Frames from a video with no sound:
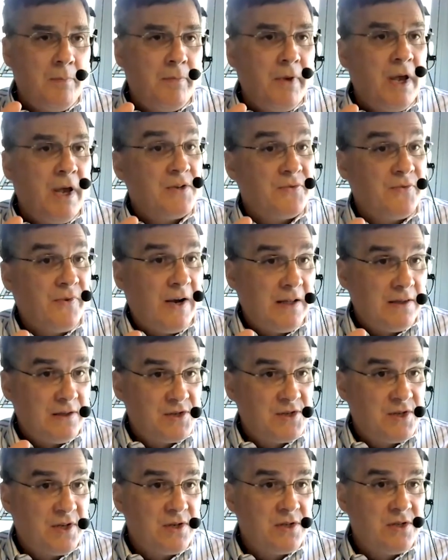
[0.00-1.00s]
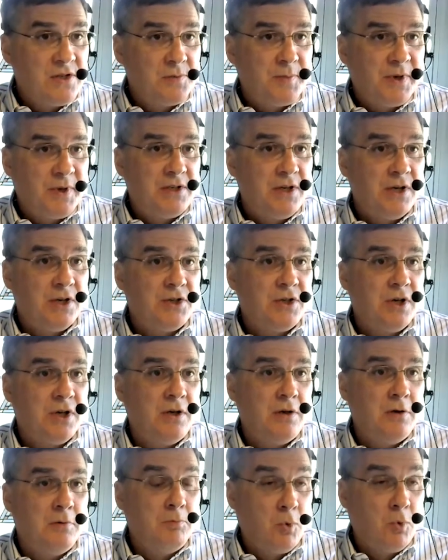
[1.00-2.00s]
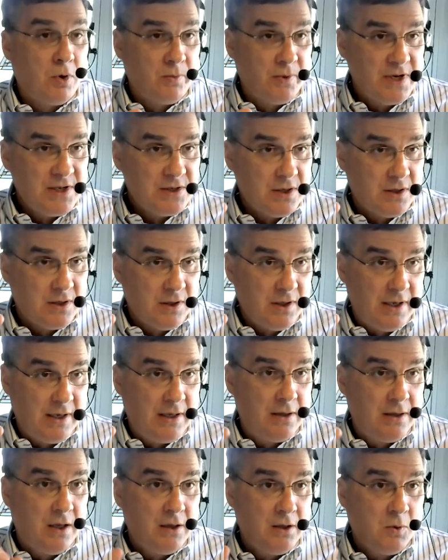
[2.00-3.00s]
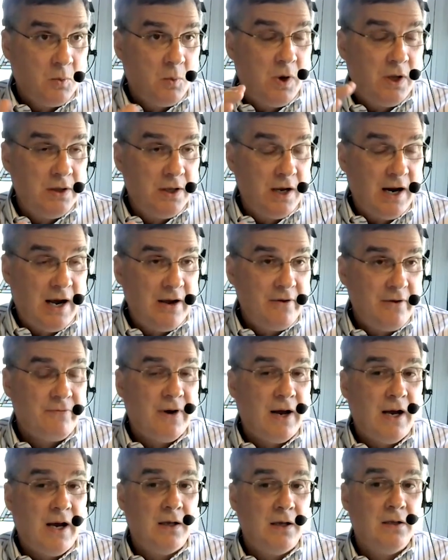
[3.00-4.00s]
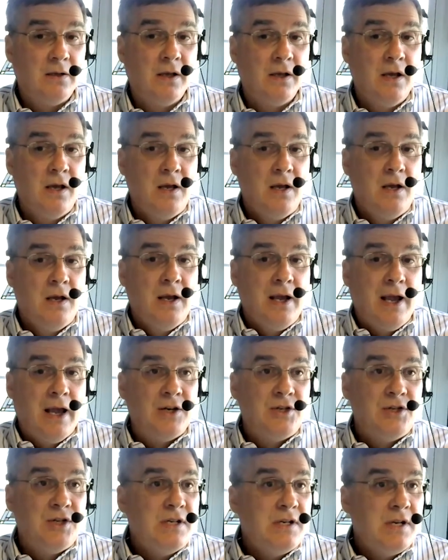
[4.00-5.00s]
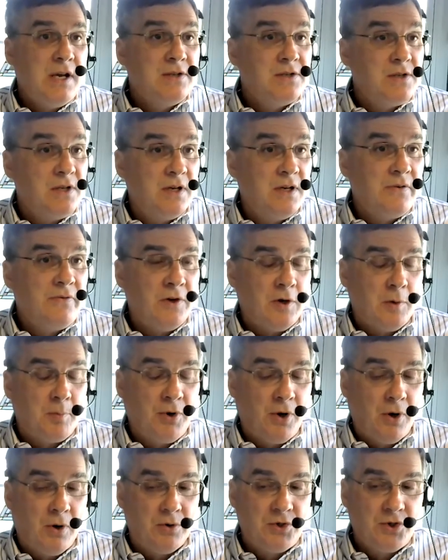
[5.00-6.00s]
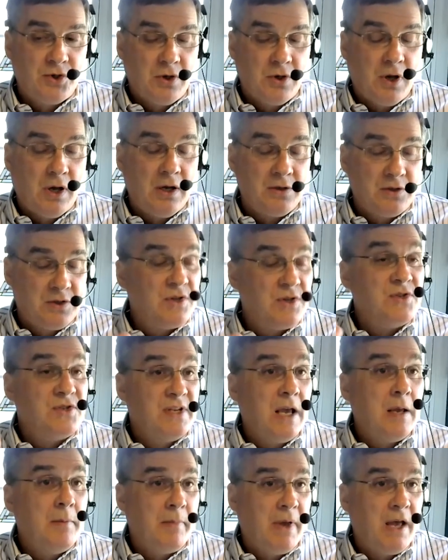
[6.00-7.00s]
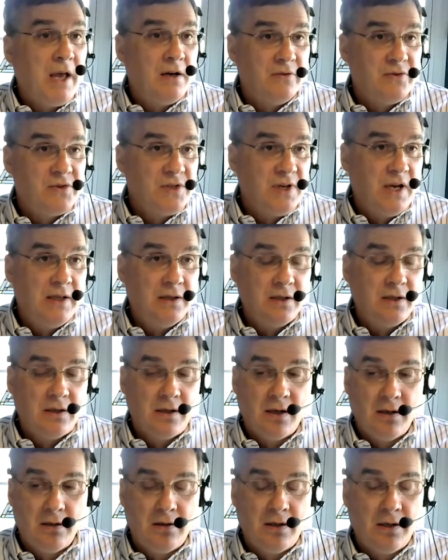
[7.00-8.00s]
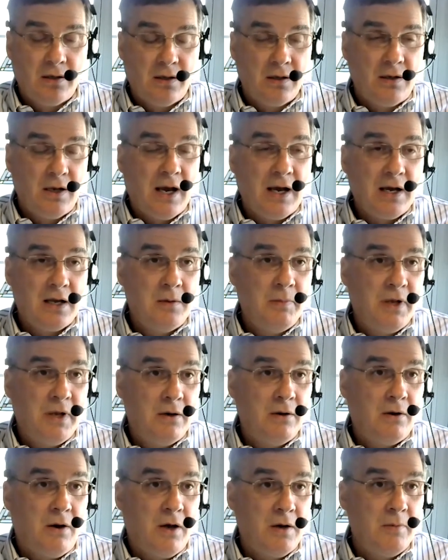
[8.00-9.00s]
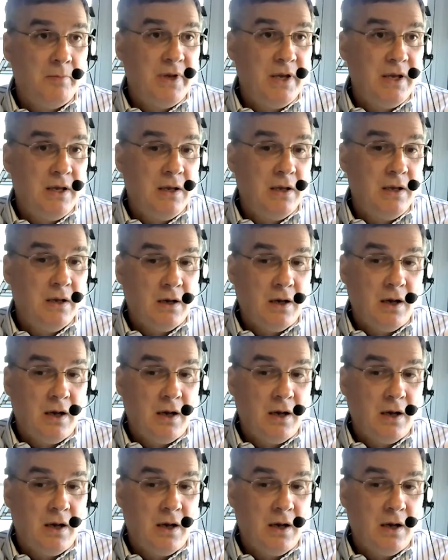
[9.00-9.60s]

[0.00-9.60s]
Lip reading: Has filed a citizens petition more recently than the one that I filed, and she takes a different approach to the same end of saying that the document ought to be